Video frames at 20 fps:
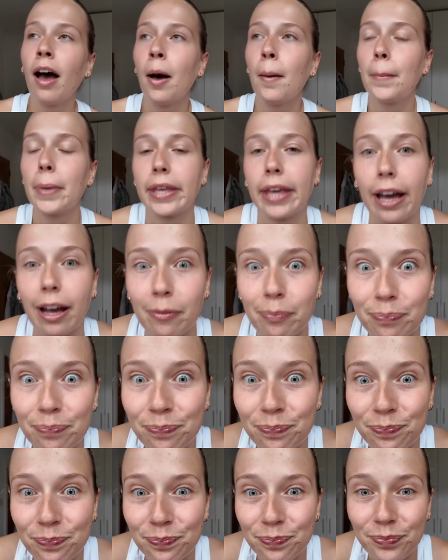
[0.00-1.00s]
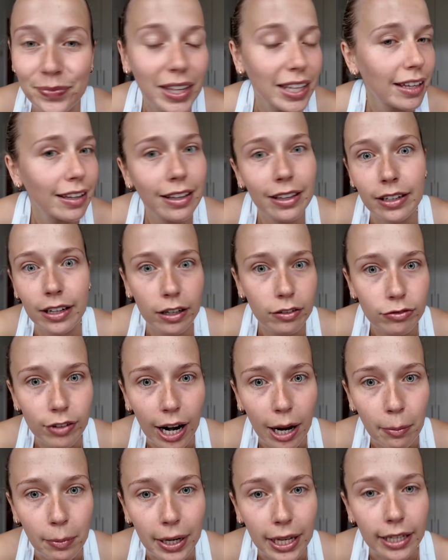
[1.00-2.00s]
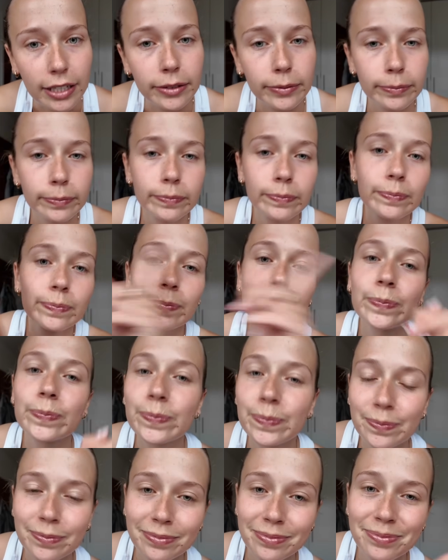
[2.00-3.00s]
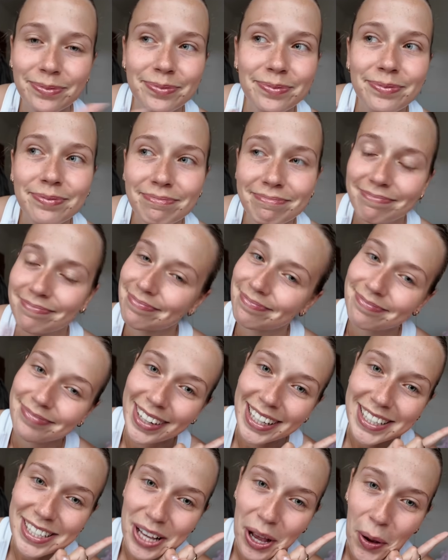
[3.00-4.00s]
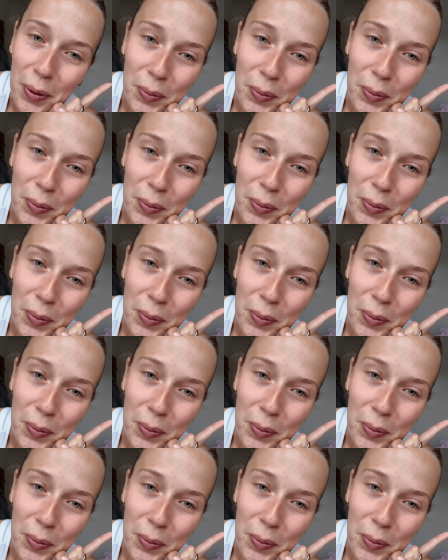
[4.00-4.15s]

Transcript: But yeah, enough rambling. Let's go.